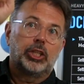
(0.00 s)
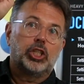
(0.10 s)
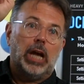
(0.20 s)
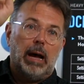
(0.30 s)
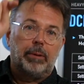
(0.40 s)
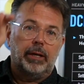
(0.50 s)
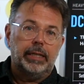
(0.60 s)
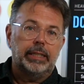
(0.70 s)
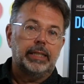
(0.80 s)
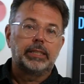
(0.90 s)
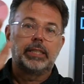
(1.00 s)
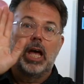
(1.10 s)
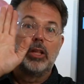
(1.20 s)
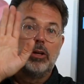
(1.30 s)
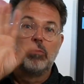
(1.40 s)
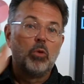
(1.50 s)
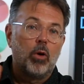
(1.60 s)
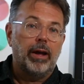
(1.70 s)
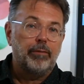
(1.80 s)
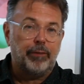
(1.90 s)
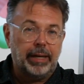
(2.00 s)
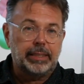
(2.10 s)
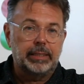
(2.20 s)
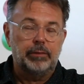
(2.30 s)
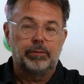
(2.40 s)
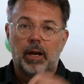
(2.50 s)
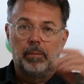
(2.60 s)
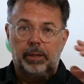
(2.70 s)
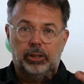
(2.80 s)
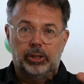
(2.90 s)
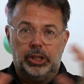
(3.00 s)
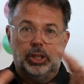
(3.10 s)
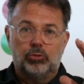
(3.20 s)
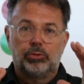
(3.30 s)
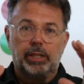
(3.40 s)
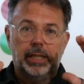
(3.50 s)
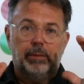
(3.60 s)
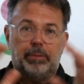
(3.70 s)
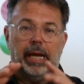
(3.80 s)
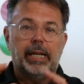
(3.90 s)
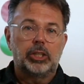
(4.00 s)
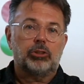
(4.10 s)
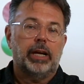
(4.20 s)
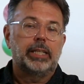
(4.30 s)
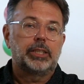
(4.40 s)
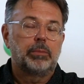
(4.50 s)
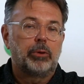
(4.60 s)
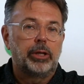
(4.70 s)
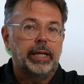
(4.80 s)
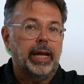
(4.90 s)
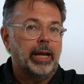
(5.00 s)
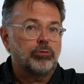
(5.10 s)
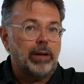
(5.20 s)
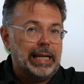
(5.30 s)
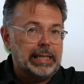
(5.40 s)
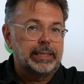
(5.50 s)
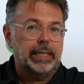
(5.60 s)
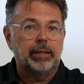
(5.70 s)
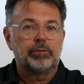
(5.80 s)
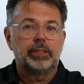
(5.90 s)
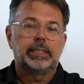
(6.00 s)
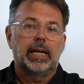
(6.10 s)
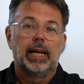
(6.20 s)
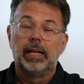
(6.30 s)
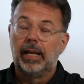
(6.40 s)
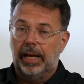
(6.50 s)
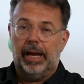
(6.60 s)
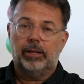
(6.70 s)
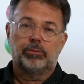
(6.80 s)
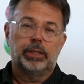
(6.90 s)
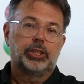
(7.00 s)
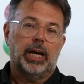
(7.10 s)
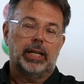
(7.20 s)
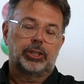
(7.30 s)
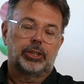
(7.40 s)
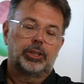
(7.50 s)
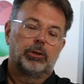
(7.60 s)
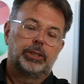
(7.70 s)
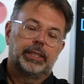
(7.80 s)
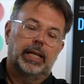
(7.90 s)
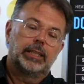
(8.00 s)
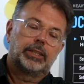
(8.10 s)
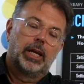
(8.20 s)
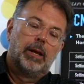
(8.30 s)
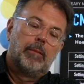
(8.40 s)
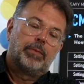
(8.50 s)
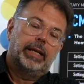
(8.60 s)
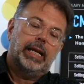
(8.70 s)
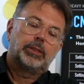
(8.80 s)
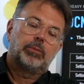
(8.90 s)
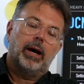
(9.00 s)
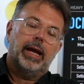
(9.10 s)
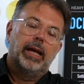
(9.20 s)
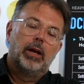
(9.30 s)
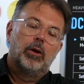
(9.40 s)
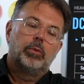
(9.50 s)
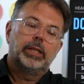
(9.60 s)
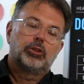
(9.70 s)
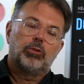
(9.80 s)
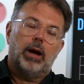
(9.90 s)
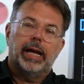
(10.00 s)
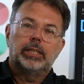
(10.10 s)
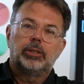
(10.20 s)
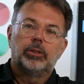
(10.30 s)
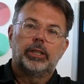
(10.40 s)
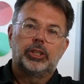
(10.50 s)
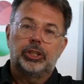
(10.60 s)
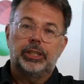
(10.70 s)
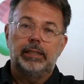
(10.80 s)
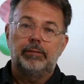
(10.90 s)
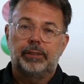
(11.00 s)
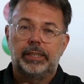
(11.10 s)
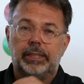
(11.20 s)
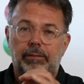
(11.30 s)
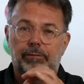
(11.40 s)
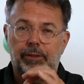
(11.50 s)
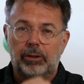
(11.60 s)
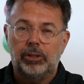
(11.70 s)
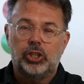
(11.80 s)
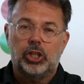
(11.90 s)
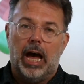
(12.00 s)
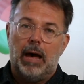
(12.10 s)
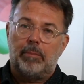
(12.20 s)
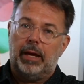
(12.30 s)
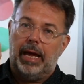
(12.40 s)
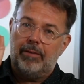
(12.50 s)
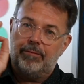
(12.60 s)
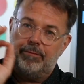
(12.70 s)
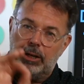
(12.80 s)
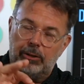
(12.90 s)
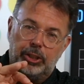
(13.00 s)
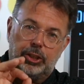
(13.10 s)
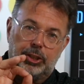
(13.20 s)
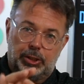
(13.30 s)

The sharper it is, the more effective, because it really penetrates the body and rattles every cell and recharges those cells. And that's why we try to achieve this very sharp, very